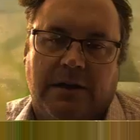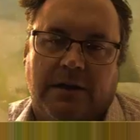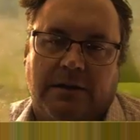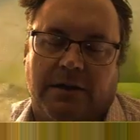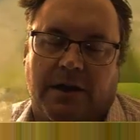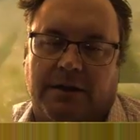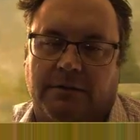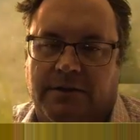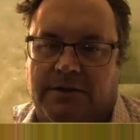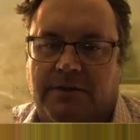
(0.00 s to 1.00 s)
to not
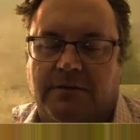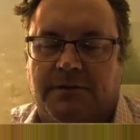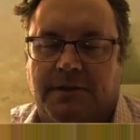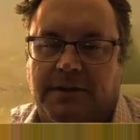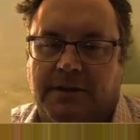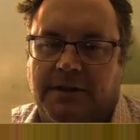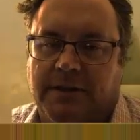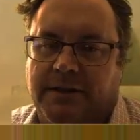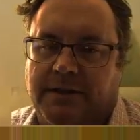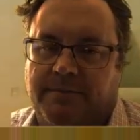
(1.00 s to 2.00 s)
only students in the
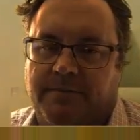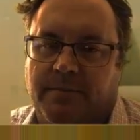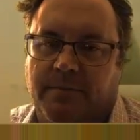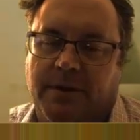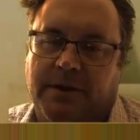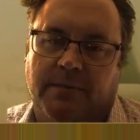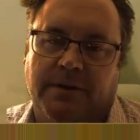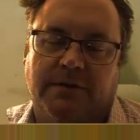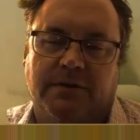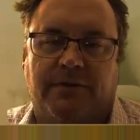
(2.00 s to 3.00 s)
clinic, but
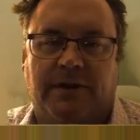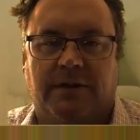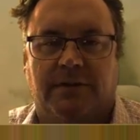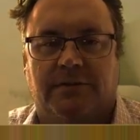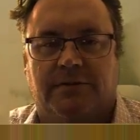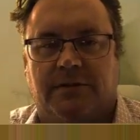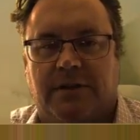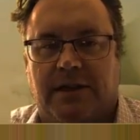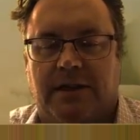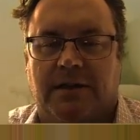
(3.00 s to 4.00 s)
research fellows
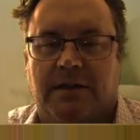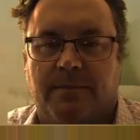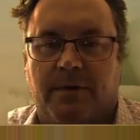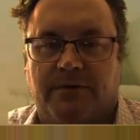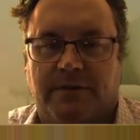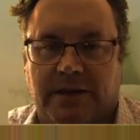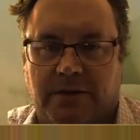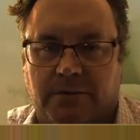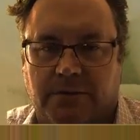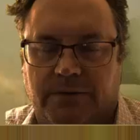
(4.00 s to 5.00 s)
and a number of
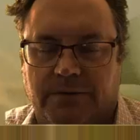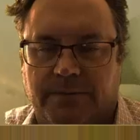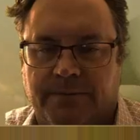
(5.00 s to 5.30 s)
stakeholders.